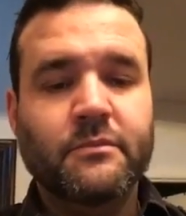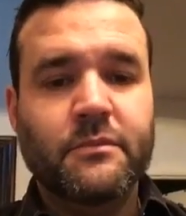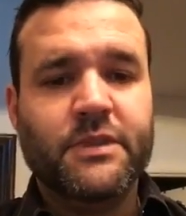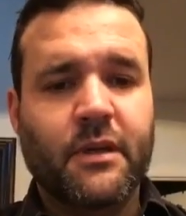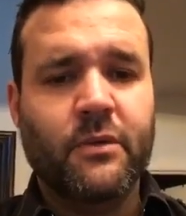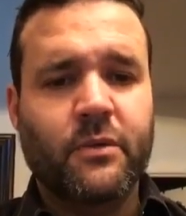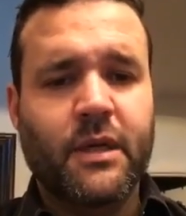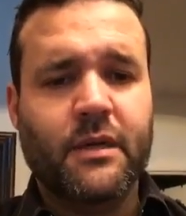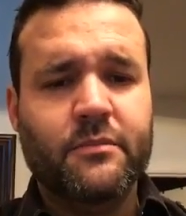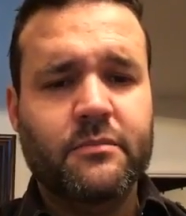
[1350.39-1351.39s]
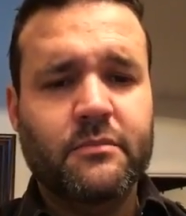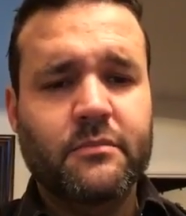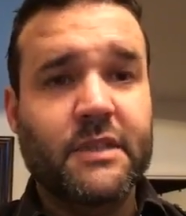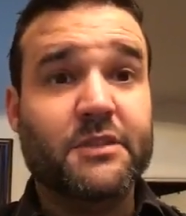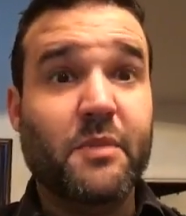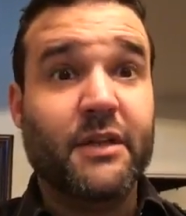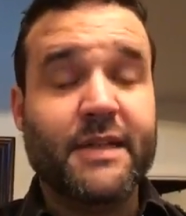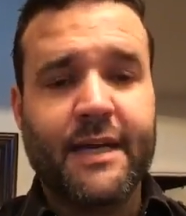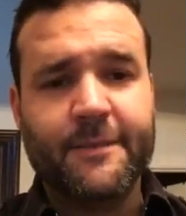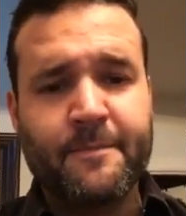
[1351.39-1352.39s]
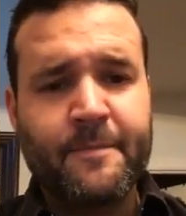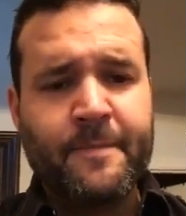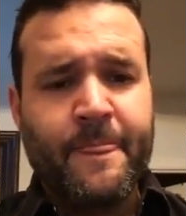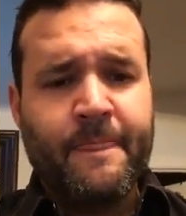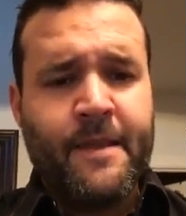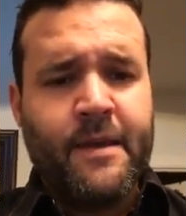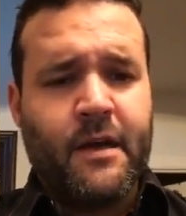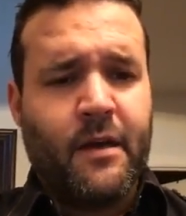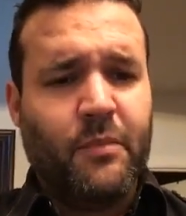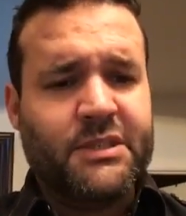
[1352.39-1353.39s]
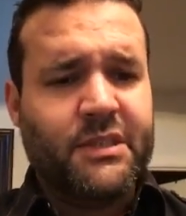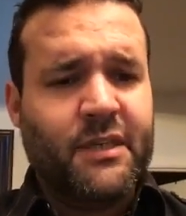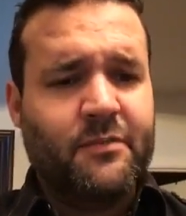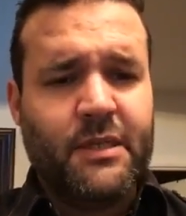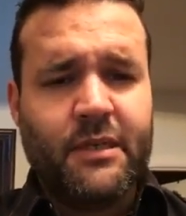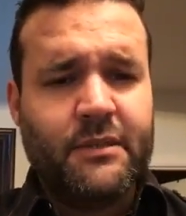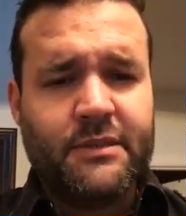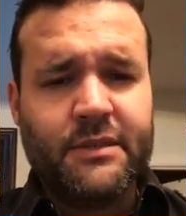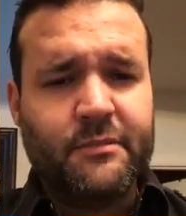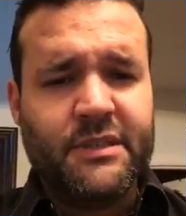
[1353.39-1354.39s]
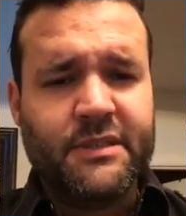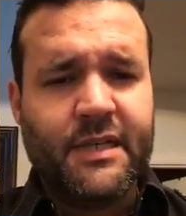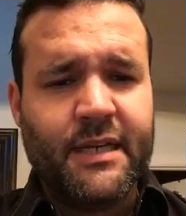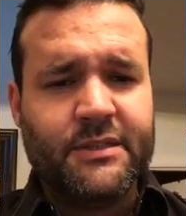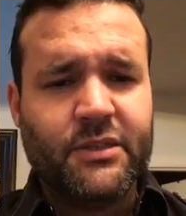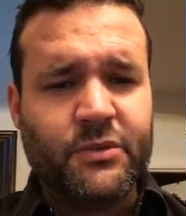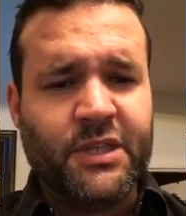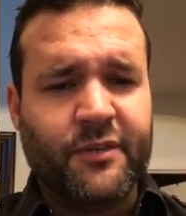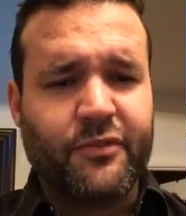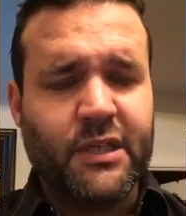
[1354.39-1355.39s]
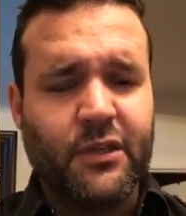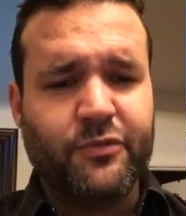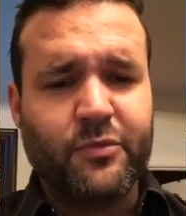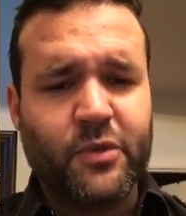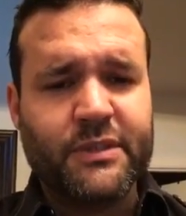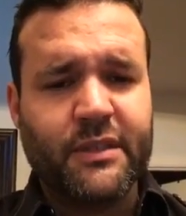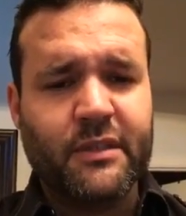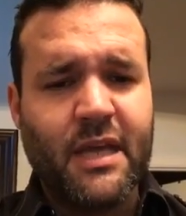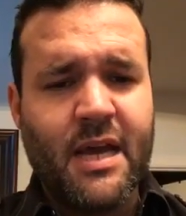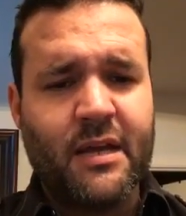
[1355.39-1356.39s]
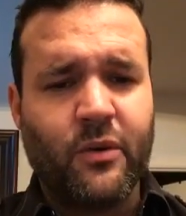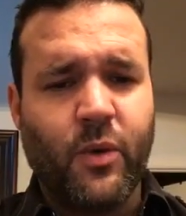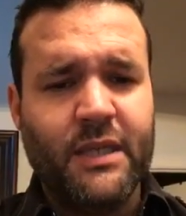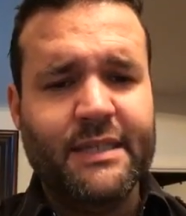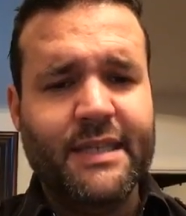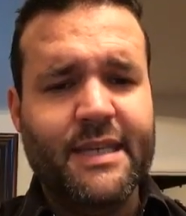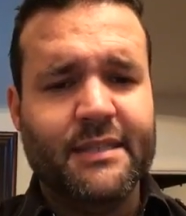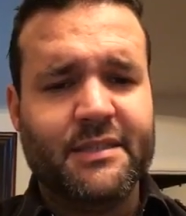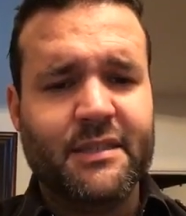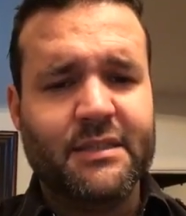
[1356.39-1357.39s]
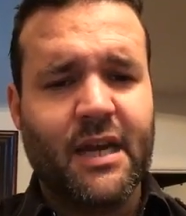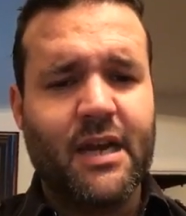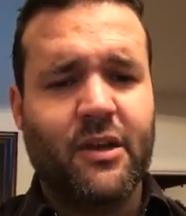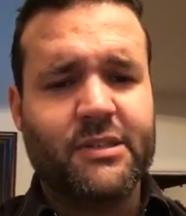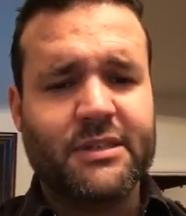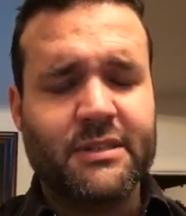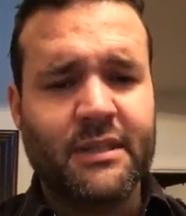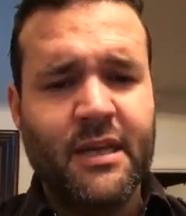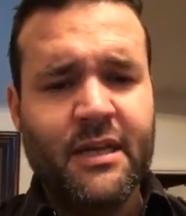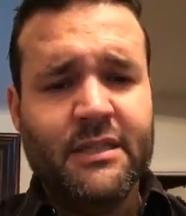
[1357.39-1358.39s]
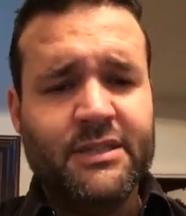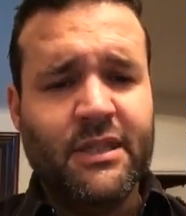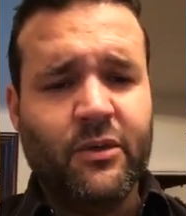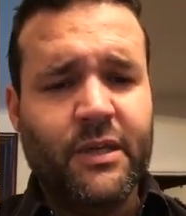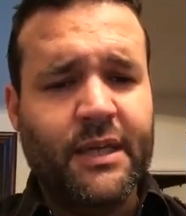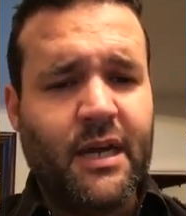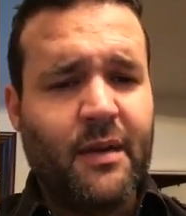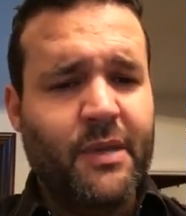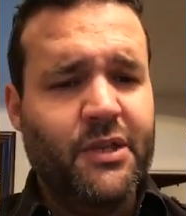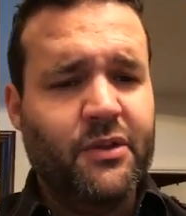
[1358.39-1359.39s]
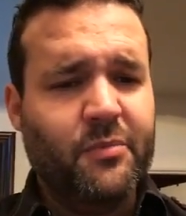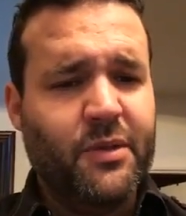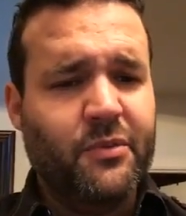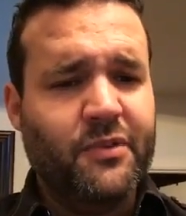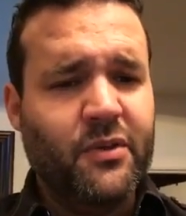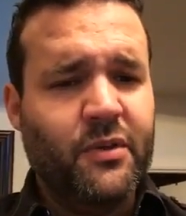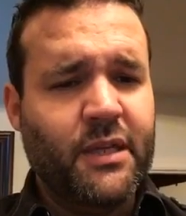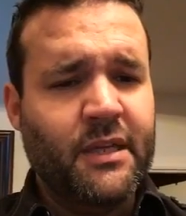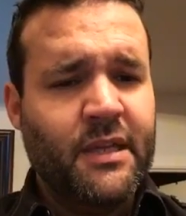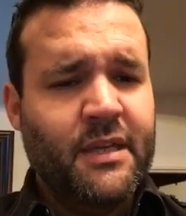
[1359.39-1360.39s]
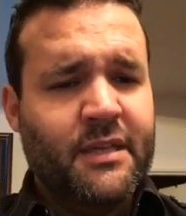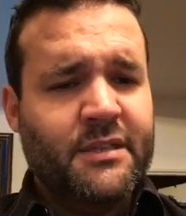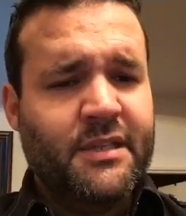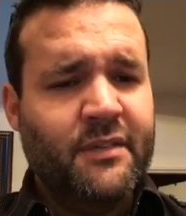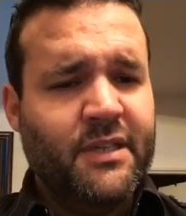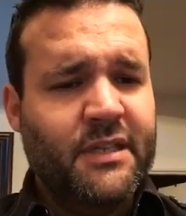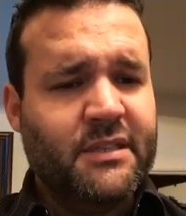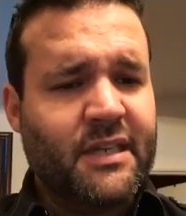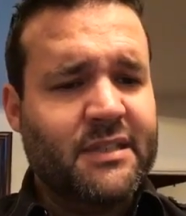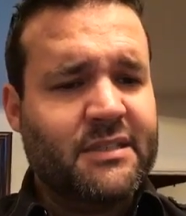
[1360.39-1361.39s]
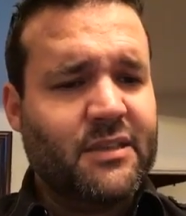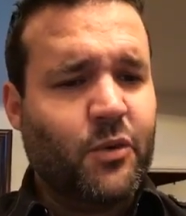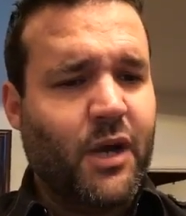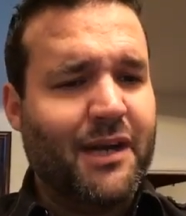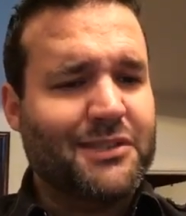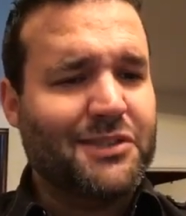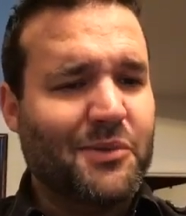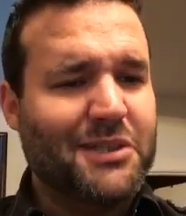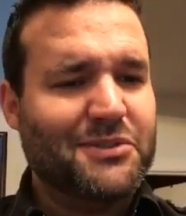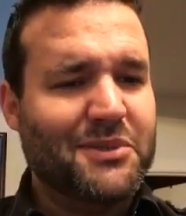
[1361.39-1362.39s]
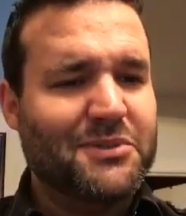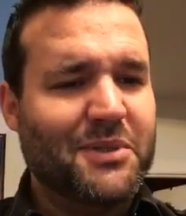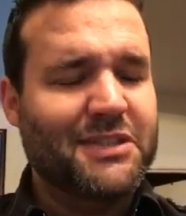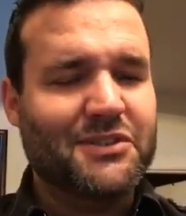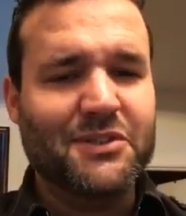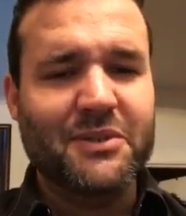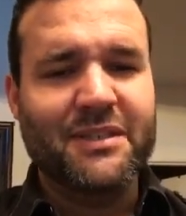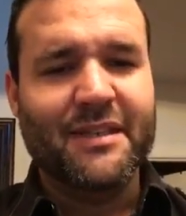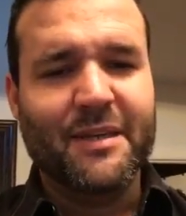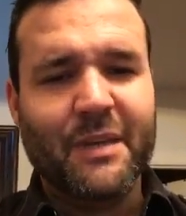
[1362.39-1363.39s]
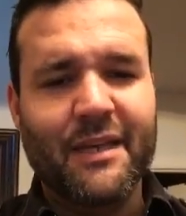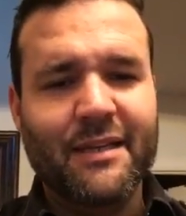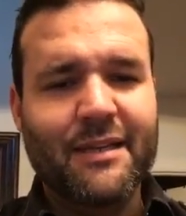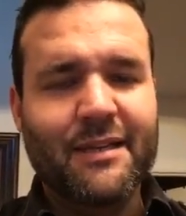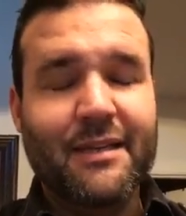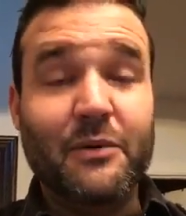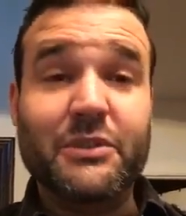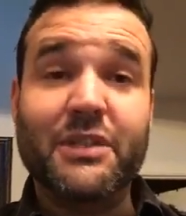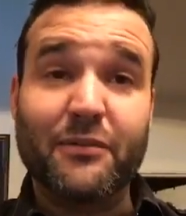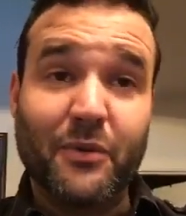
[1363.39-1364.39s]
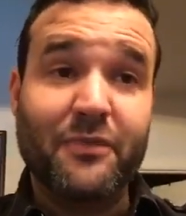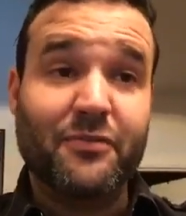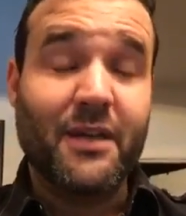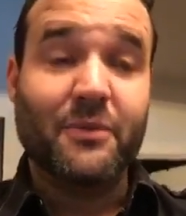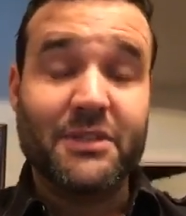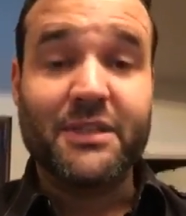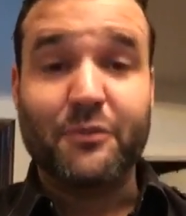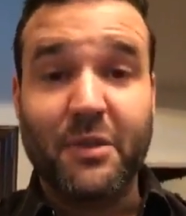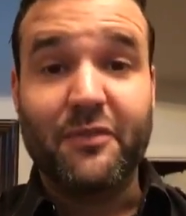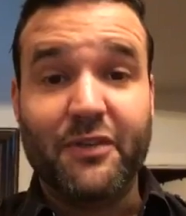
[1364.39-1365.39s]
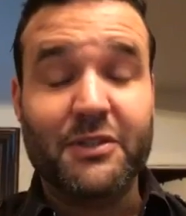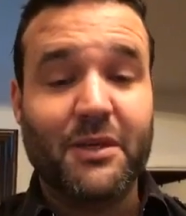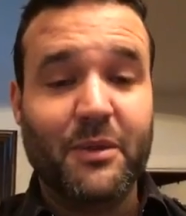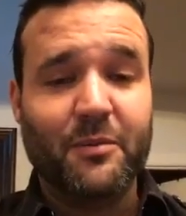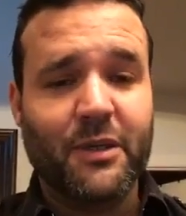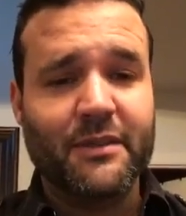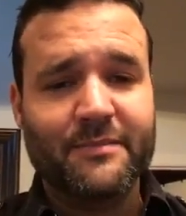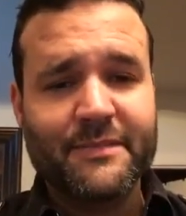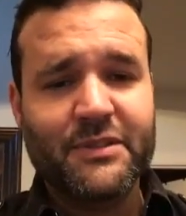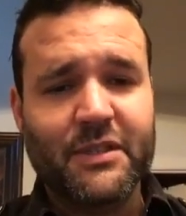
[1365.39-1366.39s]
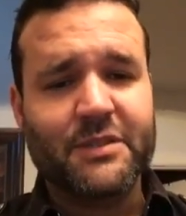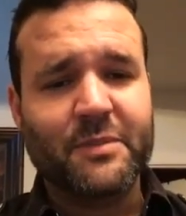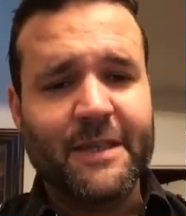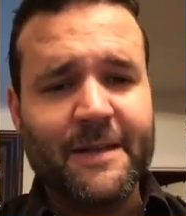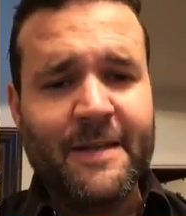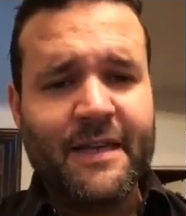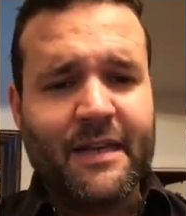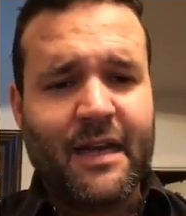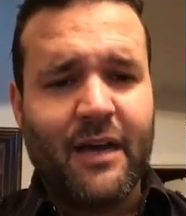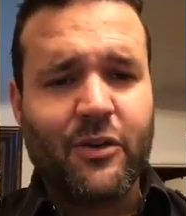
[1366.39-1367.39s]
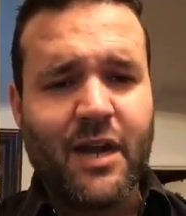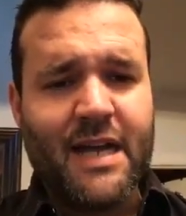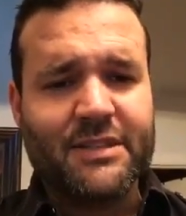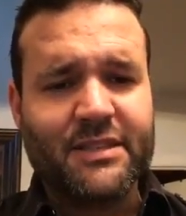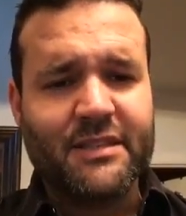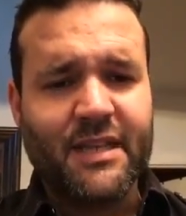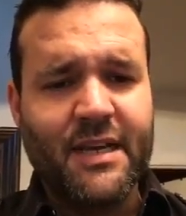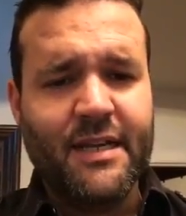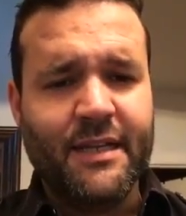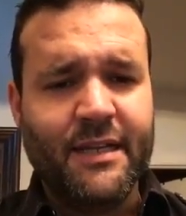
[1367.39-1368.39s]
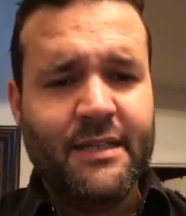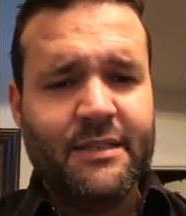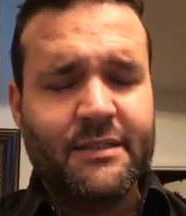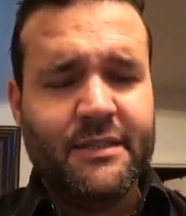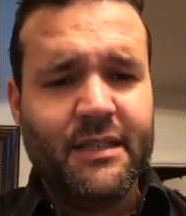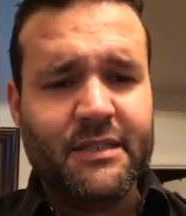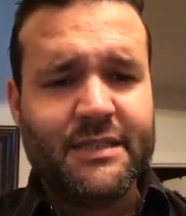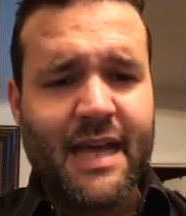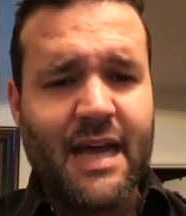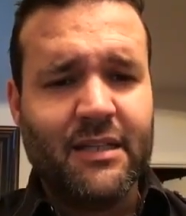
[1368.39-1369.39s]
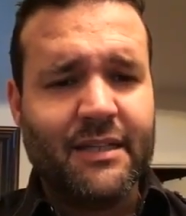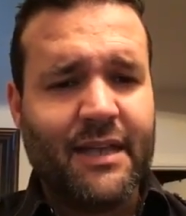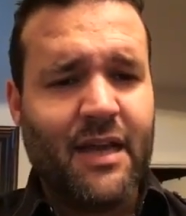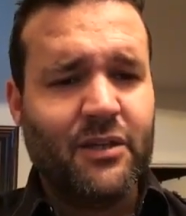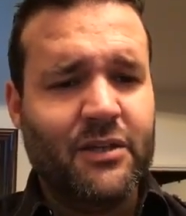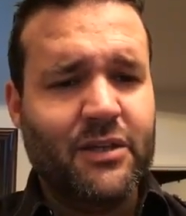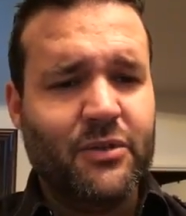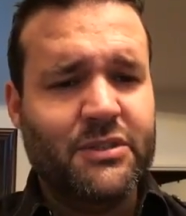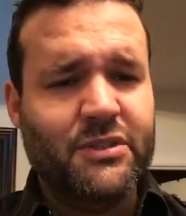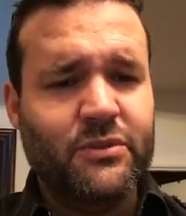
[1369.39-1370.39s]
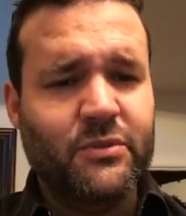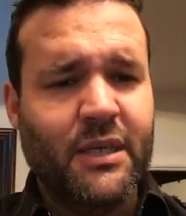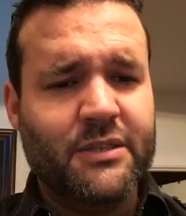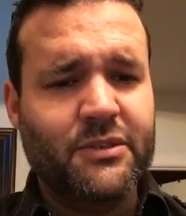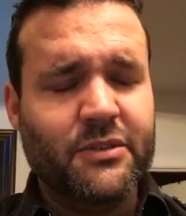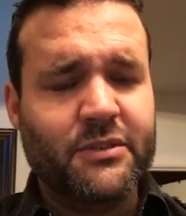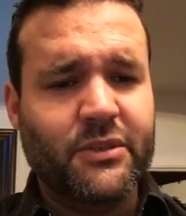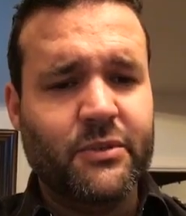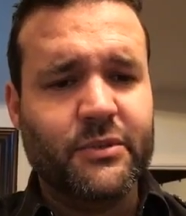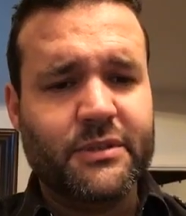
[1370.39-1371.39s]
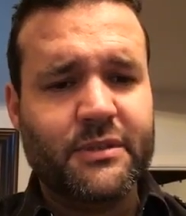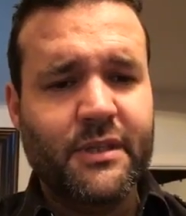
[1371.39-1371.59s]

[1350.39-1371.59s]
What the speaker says: So that's about that. Much love. Let's see, missed that. So Jennifer, hello from North Carolina. Juan Diaz says, hi, Austin. Joey, I mean, you could be reviewing TVs and I'd still watch. I watch Red Ranger do anything, man. I wish everybody felt that way, brother. Trust me. Kyle Crash says, hey, Douglas Allen, how long ago did you do your tours?